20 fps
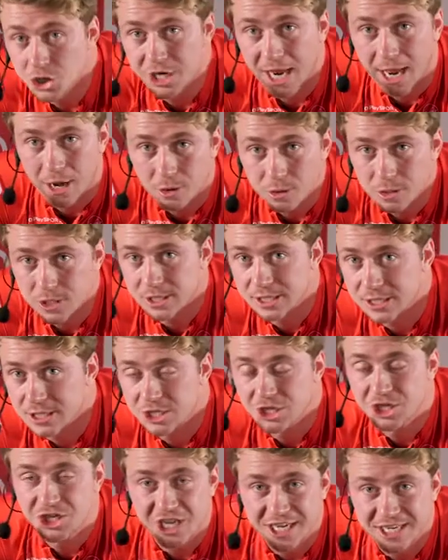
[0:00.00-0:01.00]
channel, so it's
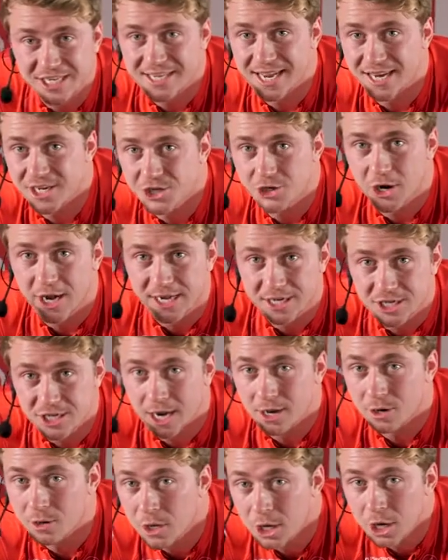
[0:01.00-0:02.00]
the GCN training
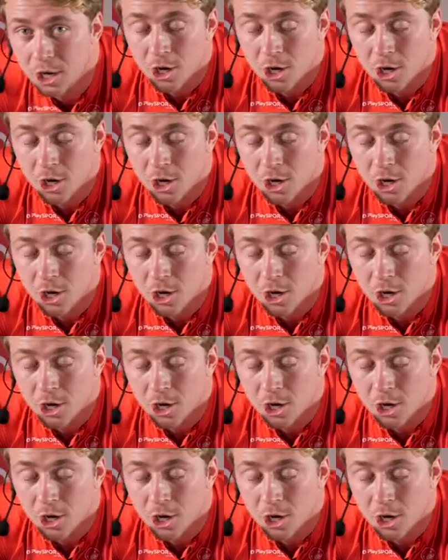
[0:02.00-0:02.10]
channel.